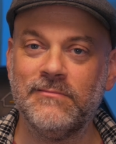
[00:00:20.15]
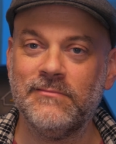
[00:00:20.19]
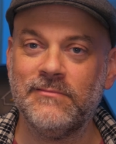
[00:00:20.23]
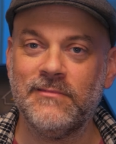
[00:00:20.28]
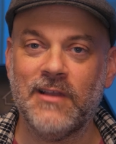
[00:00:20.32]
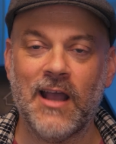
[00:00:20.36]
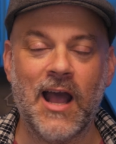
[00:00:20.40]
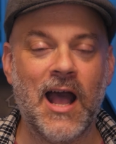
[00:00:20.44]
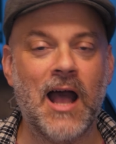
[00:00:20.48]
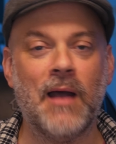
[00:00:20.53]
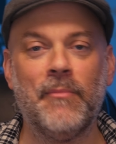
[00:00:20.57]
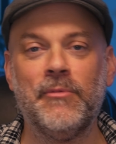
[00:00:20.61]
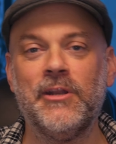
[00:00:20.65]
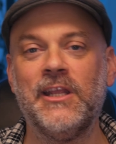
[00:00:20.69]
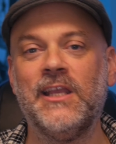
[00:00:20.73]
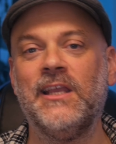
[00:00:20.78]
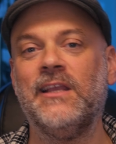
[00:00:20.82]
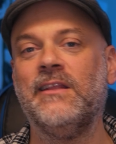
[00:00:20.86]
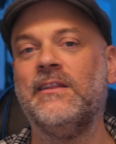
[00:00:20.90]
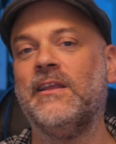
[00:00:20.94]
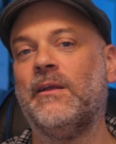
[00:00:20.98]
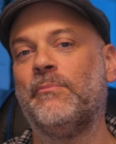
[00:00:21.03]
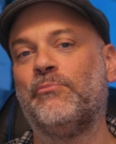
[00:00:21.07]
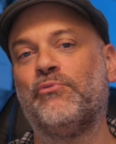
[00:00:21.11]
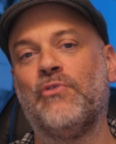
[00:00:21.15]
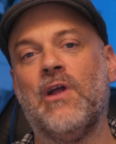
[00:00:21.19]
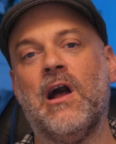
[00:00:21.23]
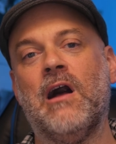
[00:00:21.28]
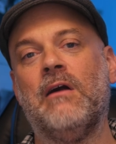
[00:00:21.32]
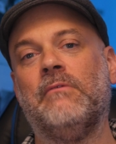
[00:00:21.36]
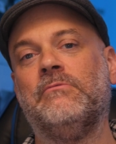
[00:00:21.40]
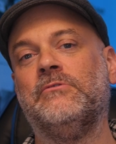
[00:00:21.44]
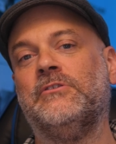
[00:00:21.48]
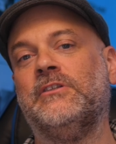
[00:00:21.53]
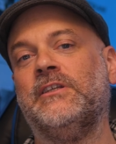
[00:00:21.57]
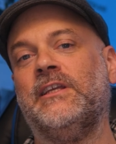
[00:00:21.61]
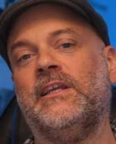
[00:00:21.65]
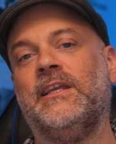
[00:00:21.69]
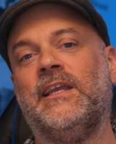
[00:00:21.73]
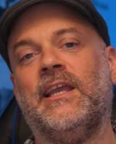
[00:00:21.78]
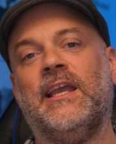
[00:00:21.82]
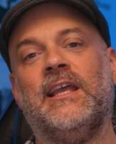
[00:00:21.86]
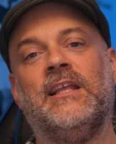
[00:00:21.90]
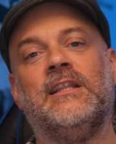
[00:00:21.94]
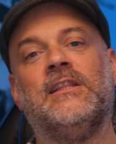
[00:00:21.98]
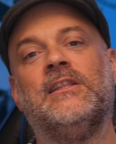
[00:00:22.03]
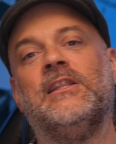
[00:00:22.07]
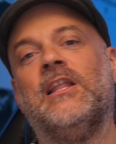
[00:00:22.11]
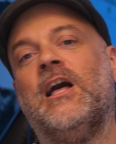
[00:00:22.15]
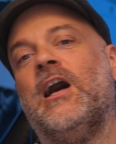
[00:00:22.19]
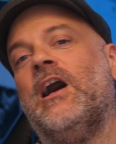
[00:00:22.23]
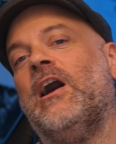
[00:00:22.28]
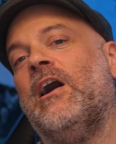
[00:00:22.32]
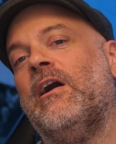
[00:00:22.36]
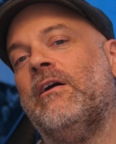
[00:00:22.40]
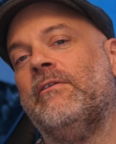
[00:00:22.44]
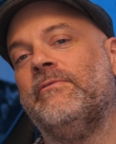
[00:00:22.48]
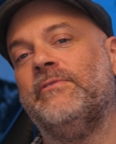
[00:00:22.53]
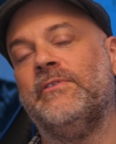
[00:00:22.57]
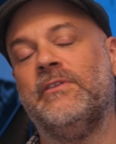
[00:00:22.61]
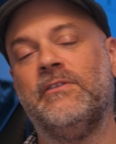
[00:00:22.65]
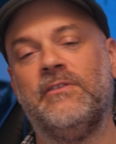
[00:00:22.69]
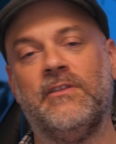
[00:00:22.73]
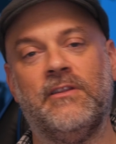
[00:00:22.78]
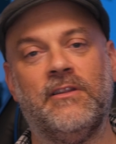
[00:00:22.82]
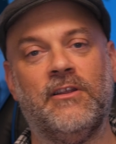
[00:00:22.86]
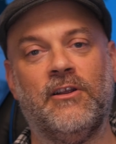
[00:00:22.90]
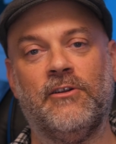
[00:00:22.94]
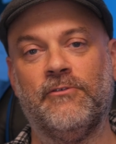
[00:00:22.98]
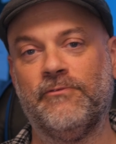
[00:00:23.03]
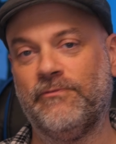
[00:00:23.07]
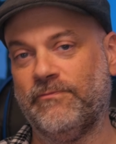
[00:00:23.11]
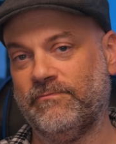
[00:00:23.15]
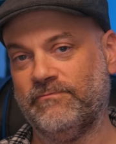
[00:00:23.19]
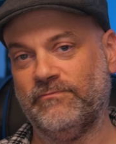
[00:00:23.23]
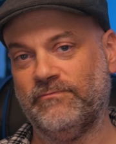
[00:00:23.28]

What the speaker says: comedy, they're probably in love and they're,